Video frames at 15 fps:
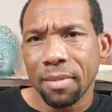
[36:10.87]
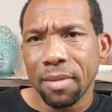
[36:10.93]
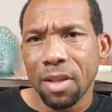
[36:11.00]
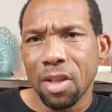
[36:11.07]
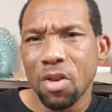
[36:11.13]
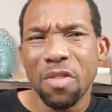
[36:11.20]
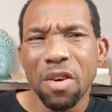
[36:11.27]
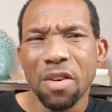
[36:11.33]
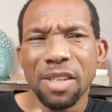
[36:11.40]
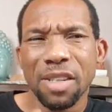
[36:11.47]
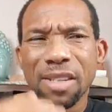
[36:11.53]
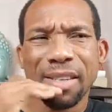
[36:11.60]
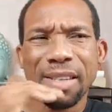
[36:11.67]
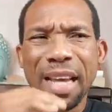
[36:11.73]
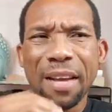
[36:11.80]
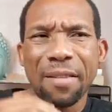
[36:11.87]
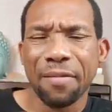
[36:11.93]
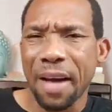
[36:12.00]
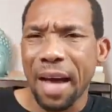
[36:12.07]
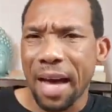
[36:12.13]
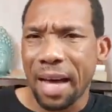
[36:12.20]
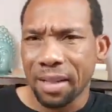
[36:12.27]
You're very
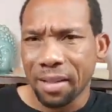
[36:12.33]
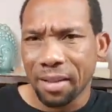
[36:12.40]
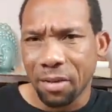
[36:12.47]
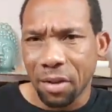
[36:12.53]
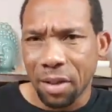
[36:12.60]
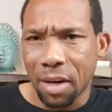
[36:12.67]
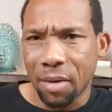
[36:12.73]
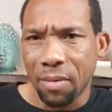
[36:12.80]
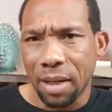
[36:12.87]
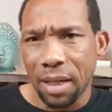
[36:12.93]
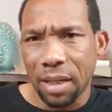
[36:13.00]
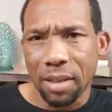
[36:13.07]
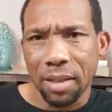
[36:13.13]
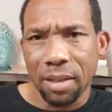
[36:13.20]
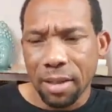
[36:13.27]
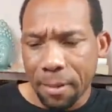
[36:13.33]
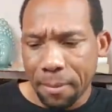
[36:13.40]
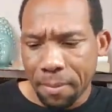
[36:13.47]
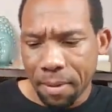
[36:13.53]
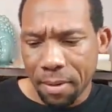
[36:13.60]
steadfast on that relationship.